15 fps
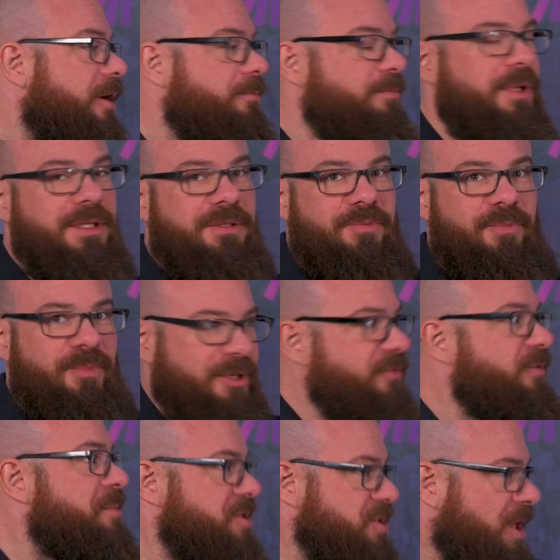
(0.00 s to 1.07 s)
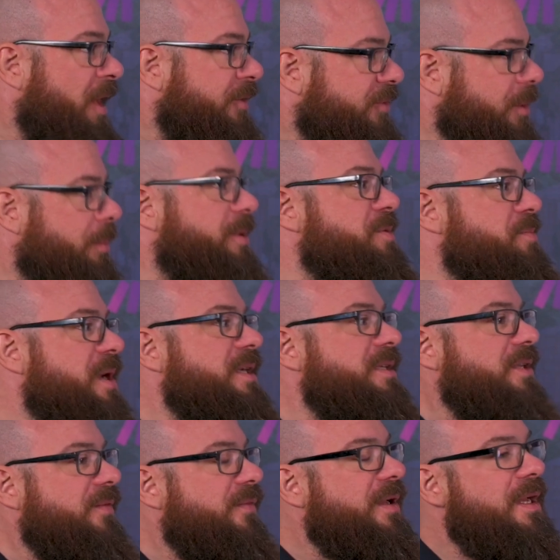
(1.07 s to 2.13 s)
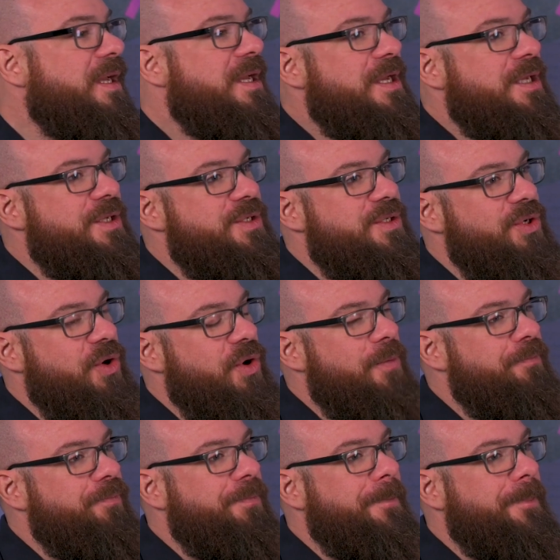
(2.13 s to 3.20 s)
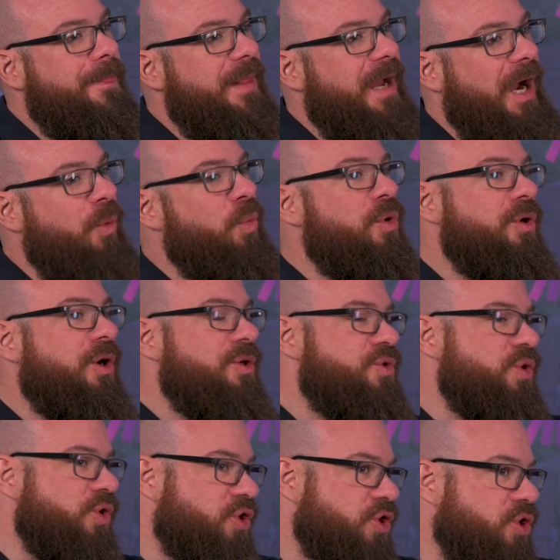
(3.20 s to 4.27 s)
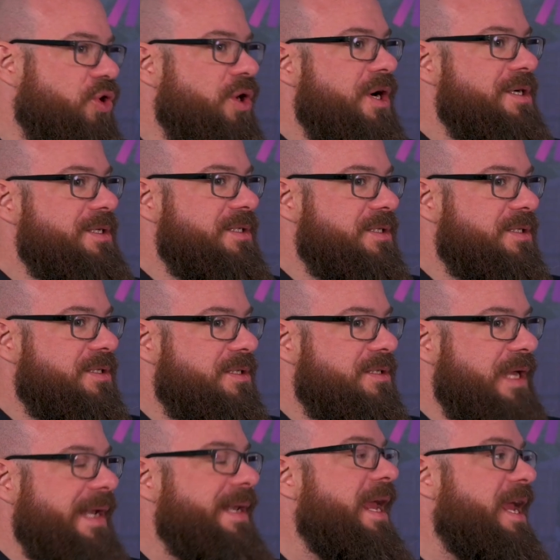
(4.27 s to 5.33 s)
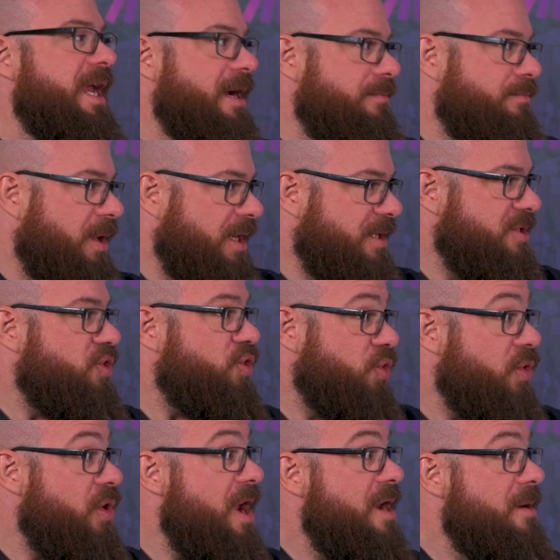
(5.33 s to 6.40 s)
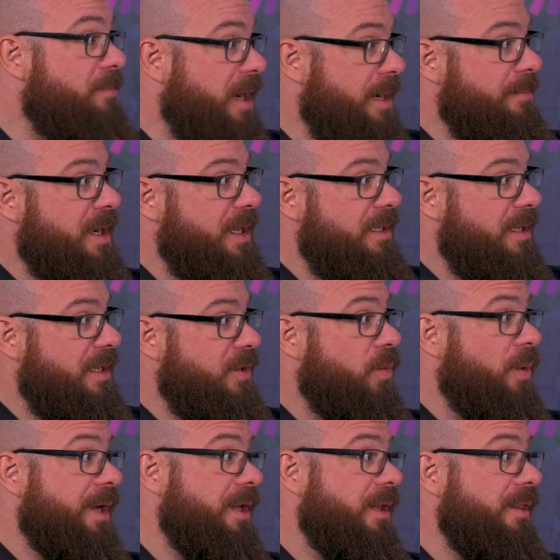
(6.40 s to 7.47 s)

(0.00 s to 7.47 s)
But from a software perspective. So I would also trust an AI bot trained by Monday quite a